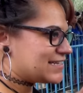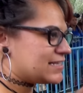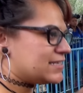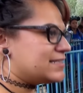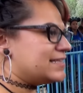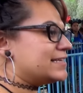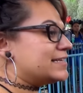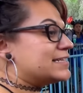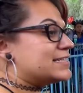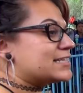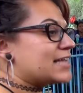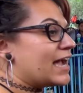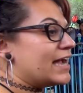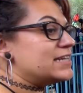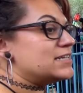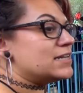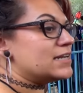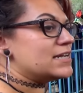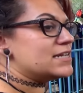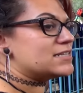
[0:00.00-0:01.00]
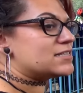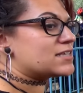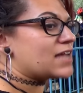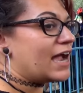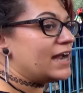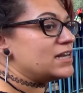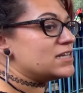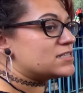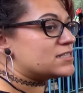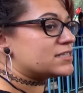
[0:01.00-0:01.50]
I was it's kind, anxiety. It's
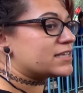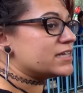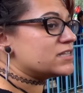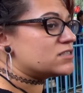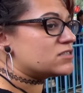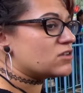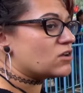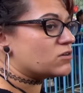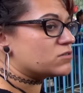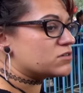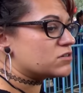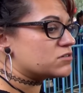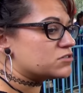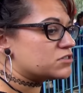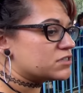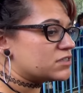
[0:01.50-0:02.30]
kind of schizo, don't